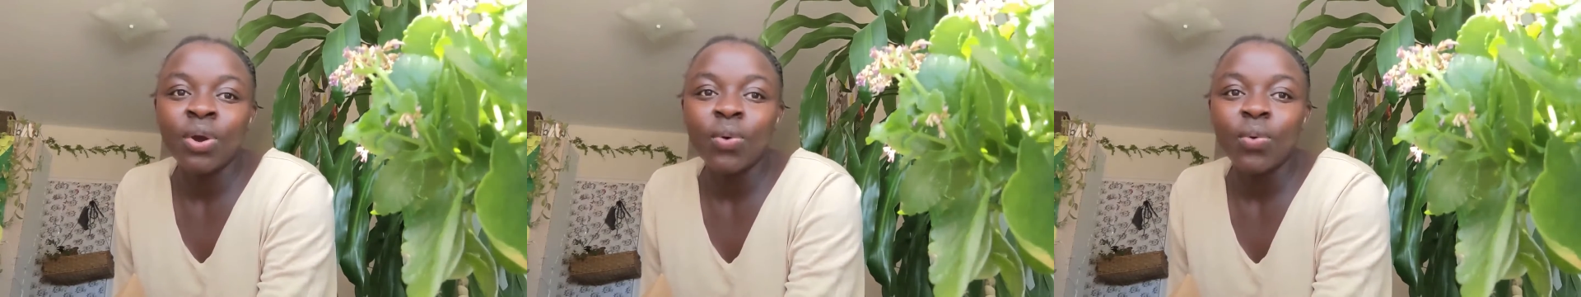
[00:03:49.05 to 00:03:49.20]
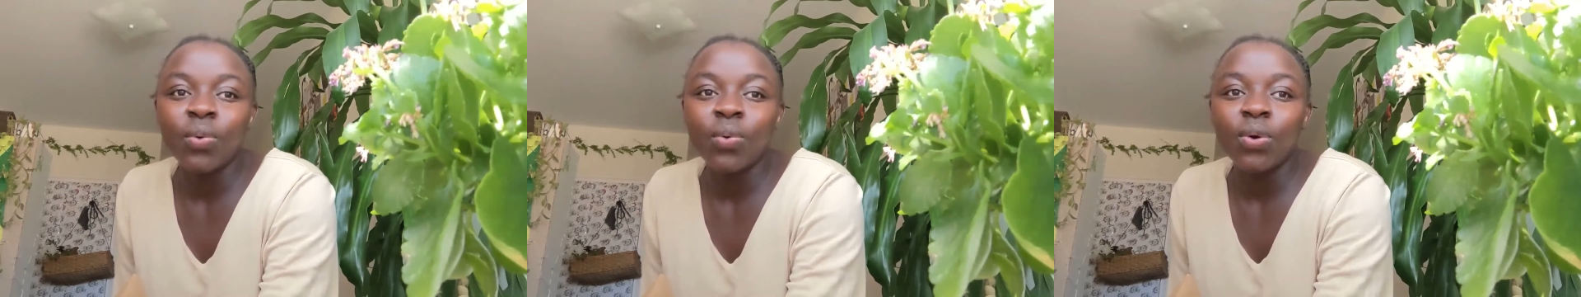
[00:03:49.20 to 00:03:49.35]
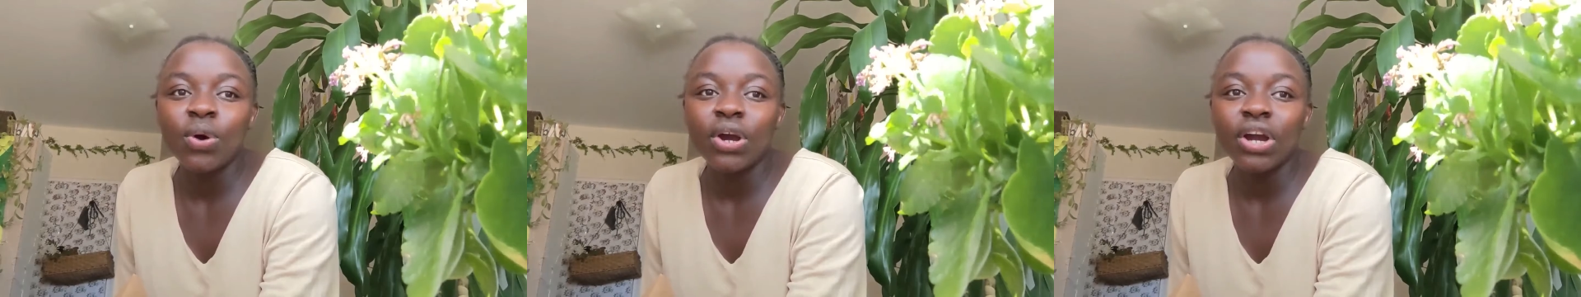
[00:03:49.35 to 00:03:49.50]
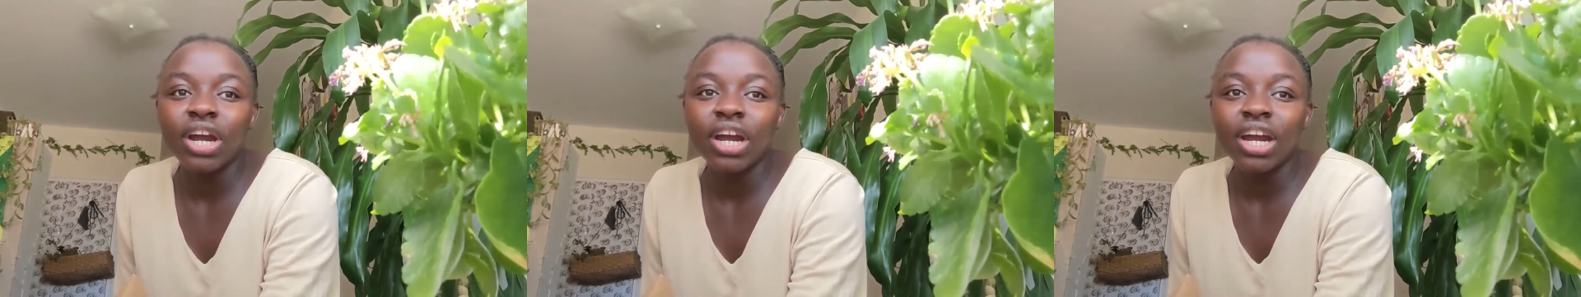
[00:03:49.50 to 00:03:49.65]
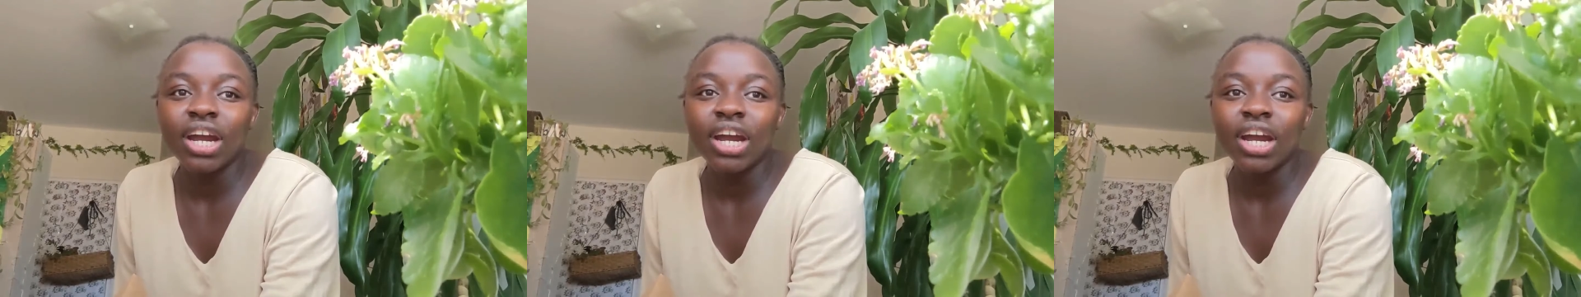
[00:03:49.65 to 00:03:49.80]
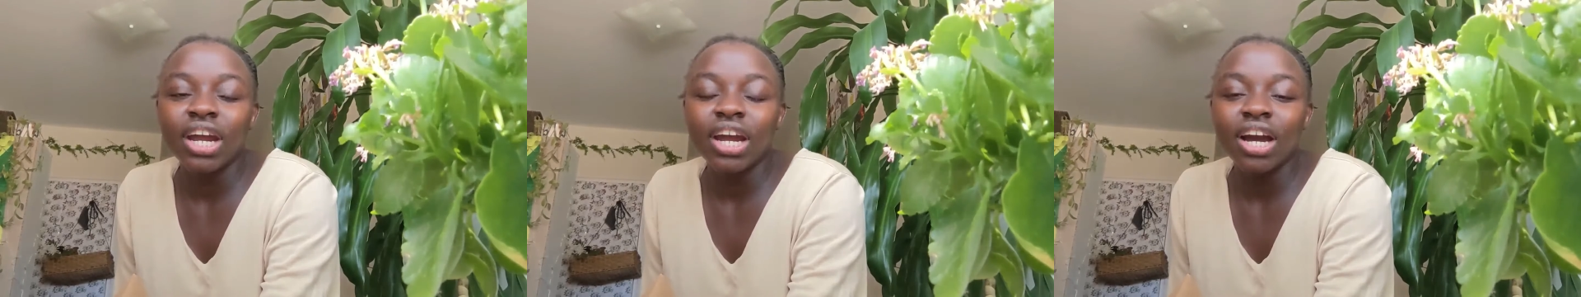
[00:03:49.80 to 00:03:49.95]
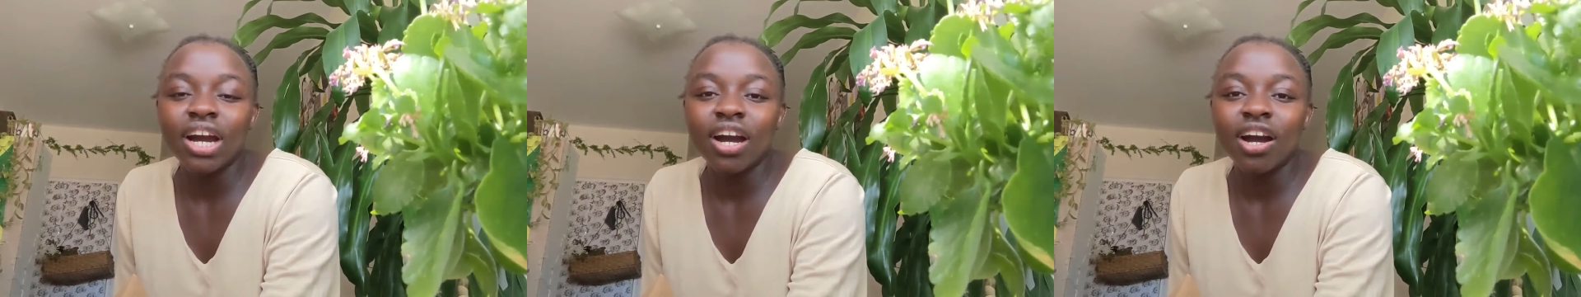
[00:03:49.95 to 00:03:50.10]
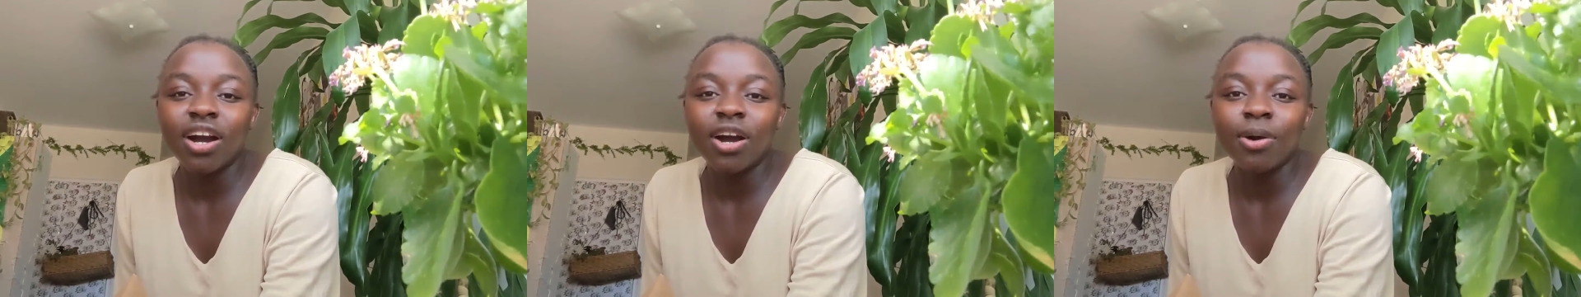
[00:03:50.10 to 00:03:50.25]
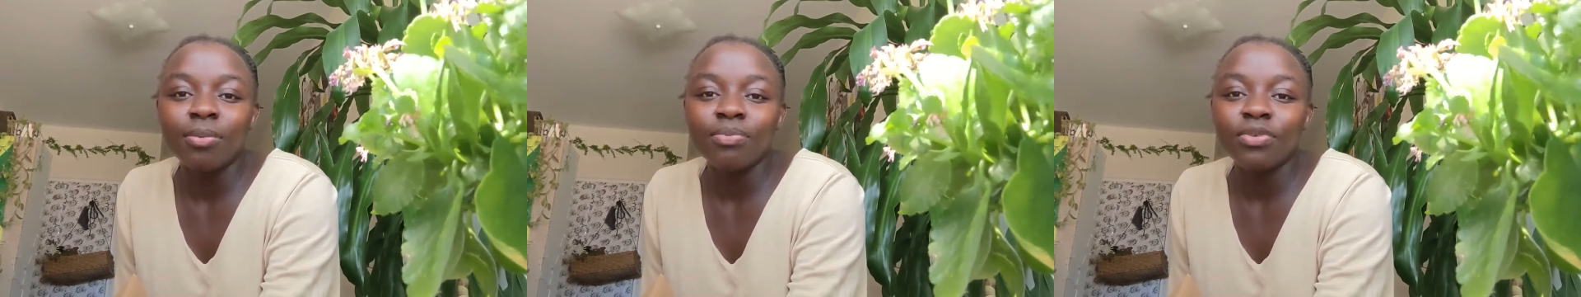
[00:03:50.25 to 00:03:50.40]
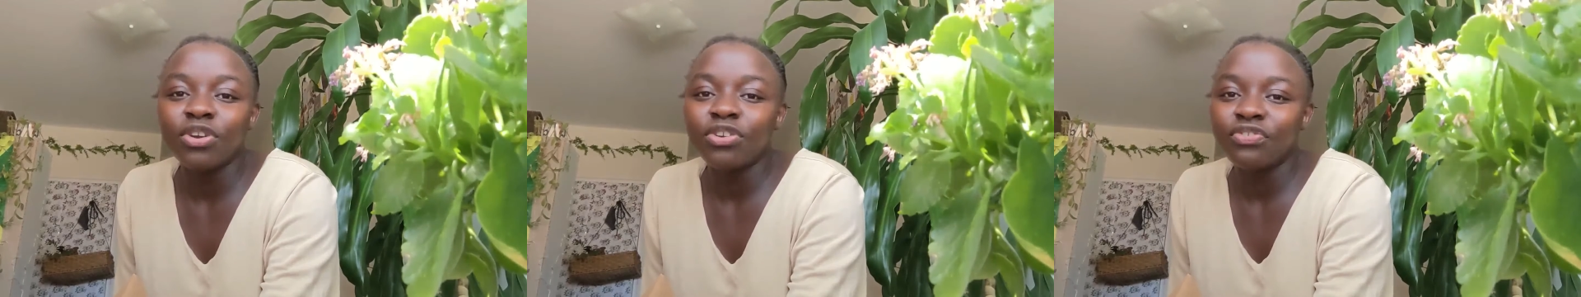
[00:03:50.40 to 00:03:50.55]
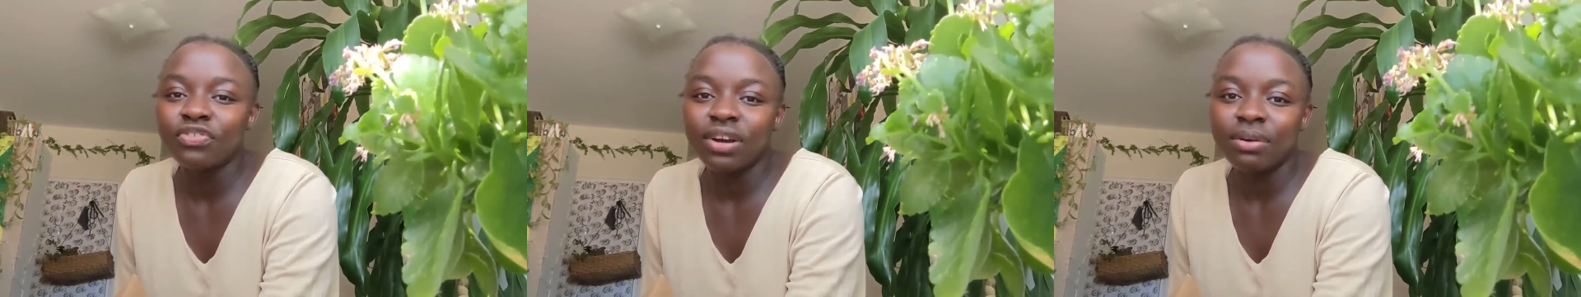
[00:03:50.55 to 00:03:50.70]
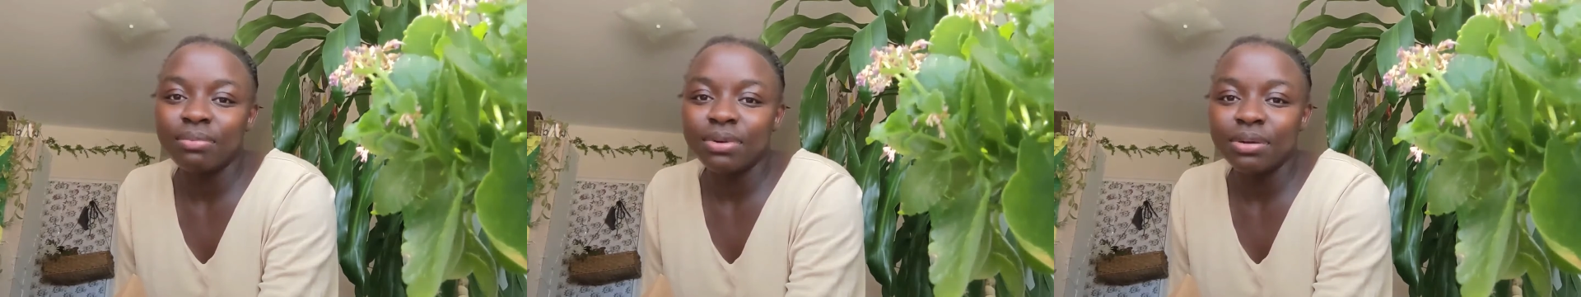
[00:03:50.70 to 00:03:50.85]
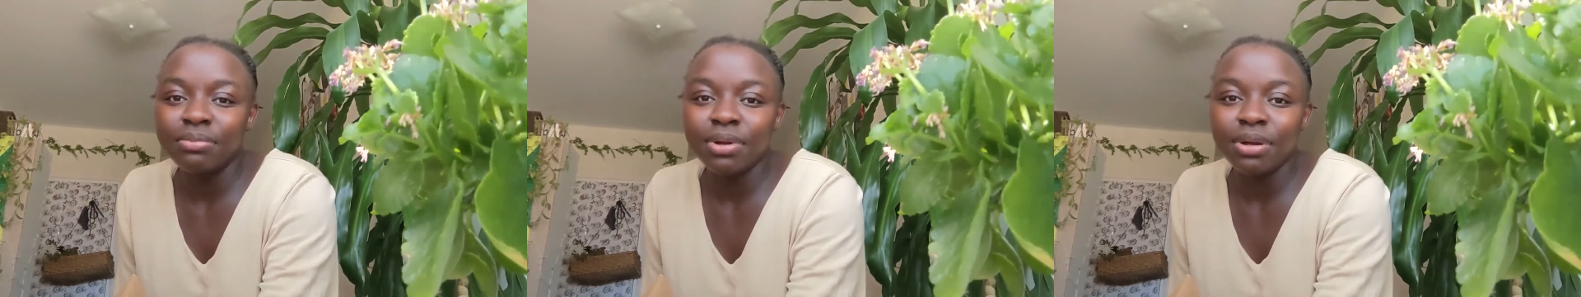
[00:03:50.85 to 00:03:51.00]
or your
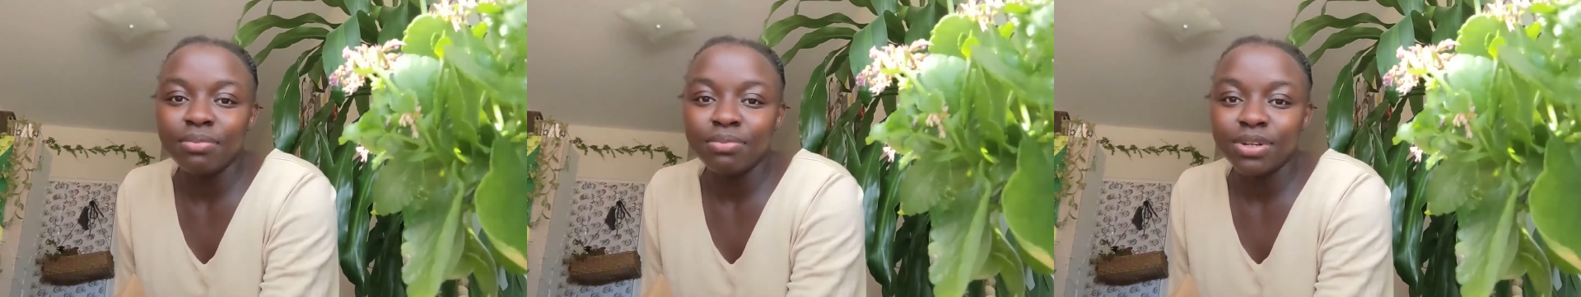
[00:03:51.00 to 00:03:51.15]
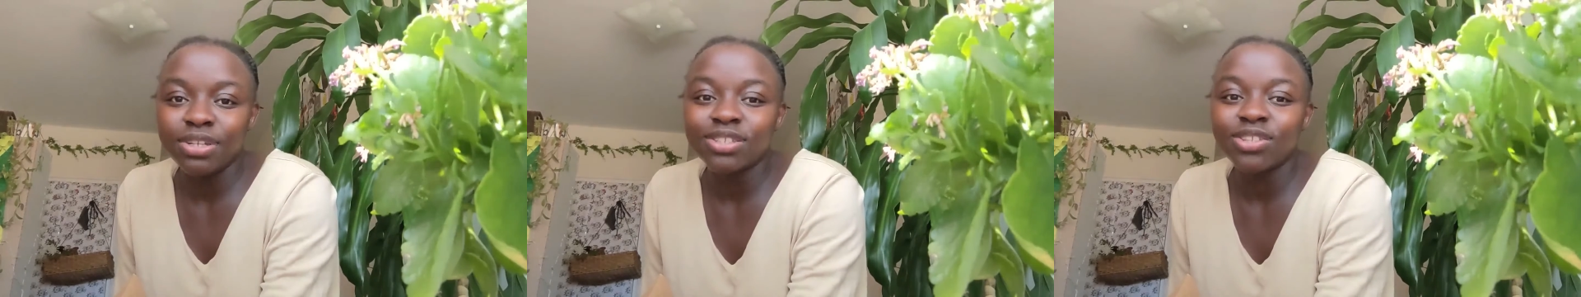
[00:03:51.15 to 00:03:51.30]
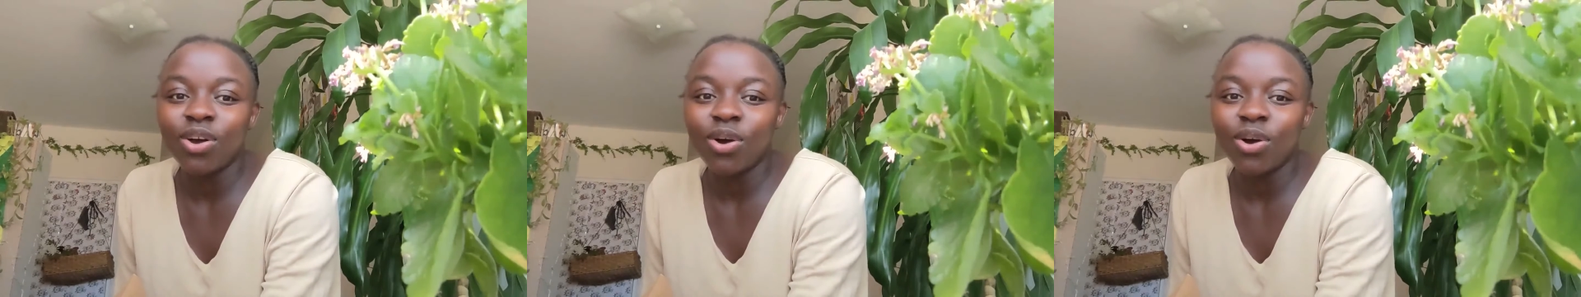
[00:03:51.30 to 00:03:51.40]
family members.